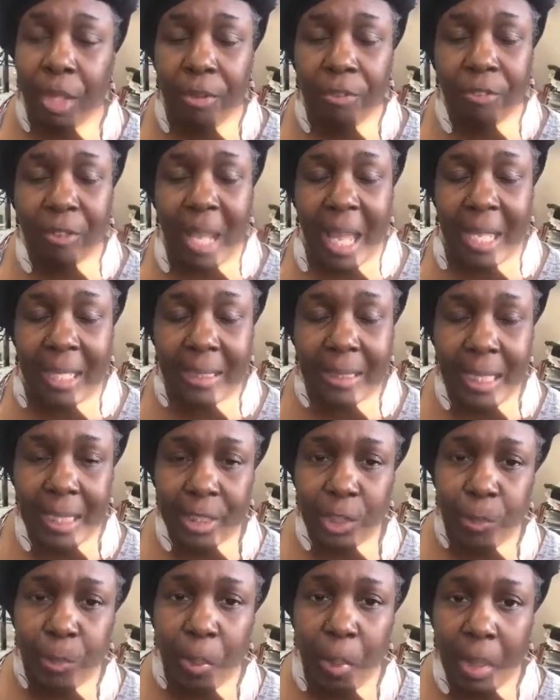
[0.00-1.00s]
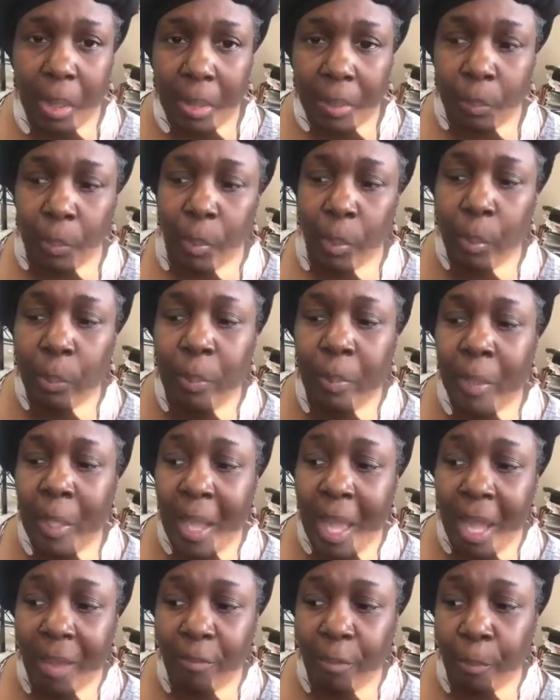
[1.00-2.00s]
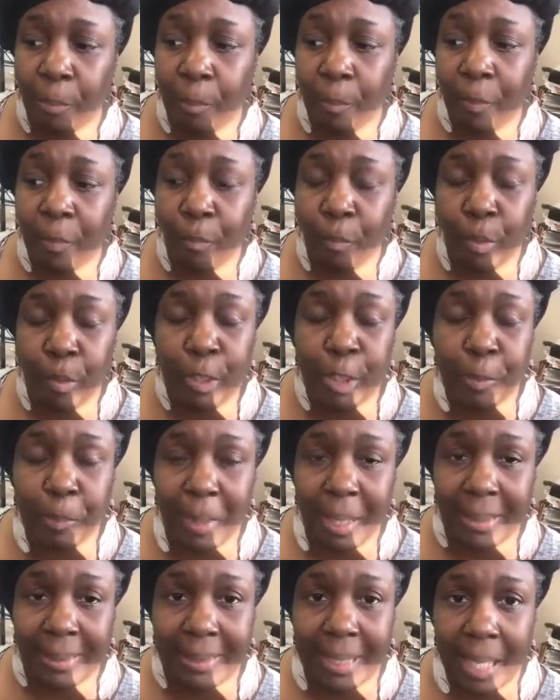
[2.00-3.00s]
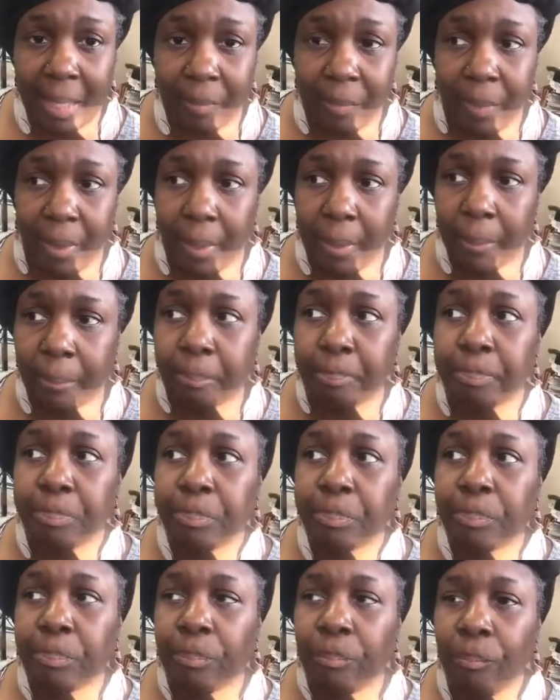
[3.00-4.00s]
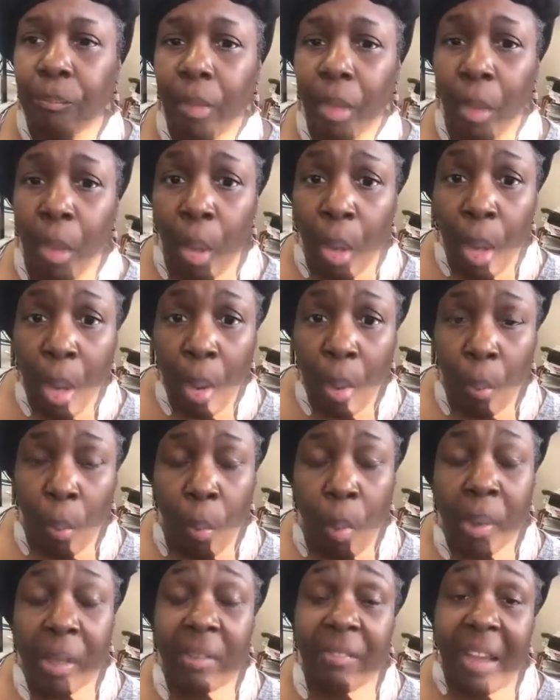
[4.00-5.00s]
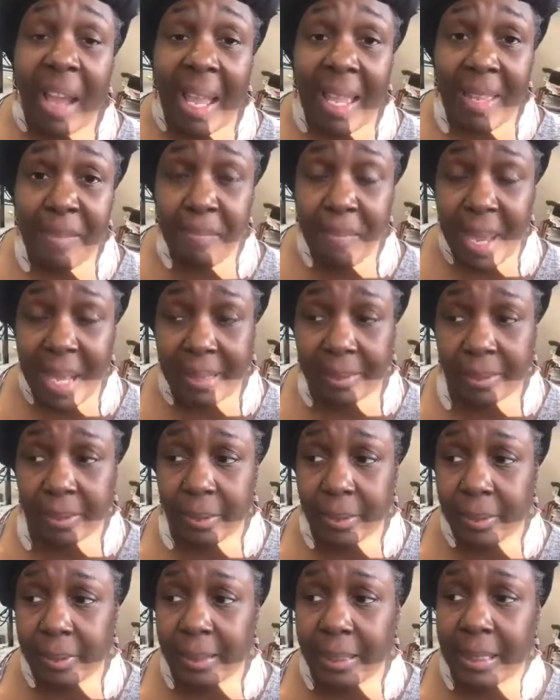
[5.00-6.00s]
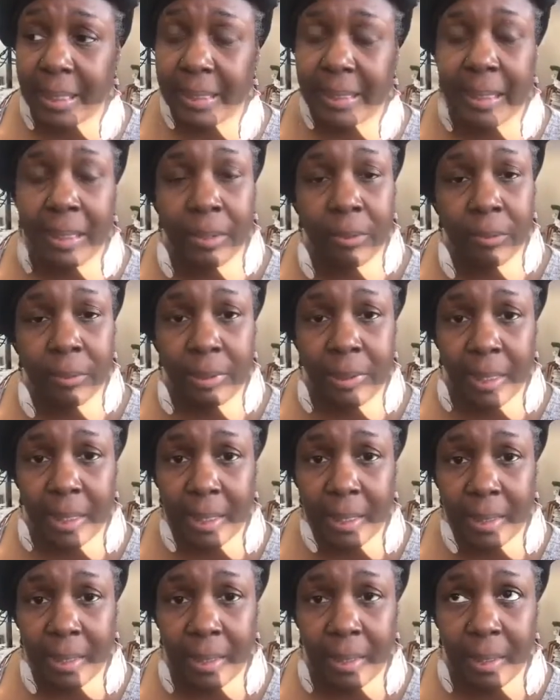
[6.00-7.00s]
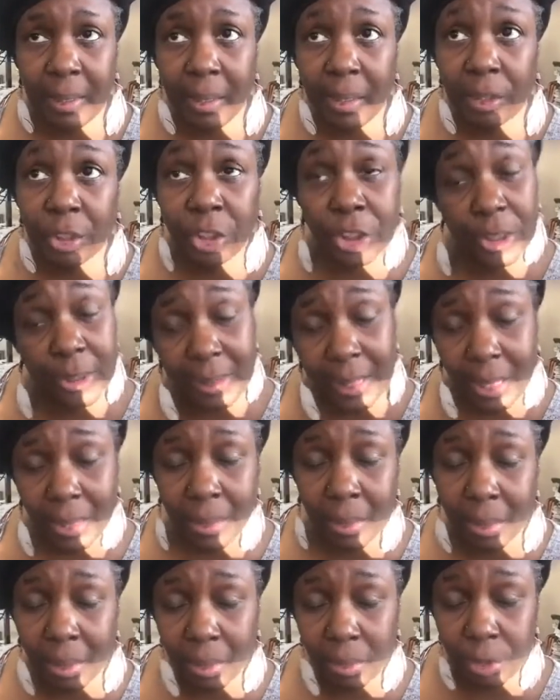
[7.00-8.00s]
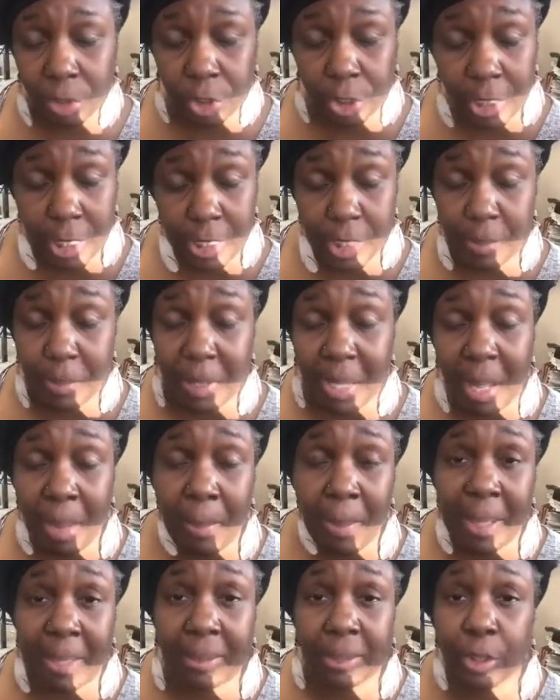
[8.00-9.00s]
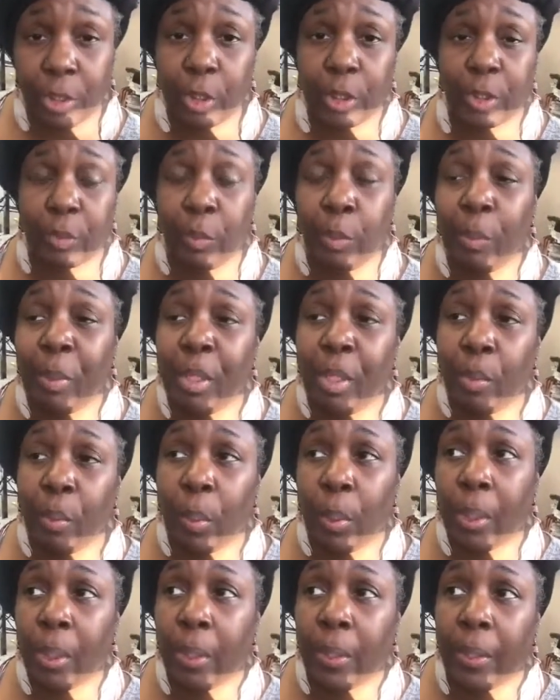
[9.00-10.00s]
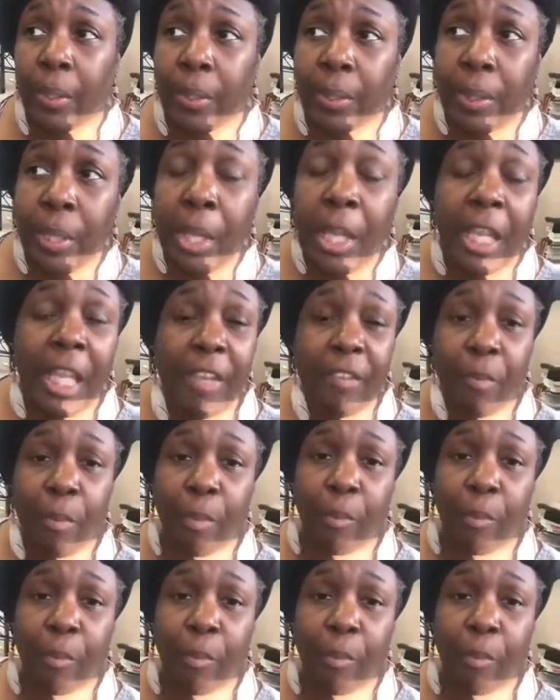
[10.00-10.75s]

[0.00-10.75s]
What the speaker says: Flying Tattoo Parlor will have a booth space out there. One of our ambassadors is Little D. She has been our ambassador because we've been knowing her even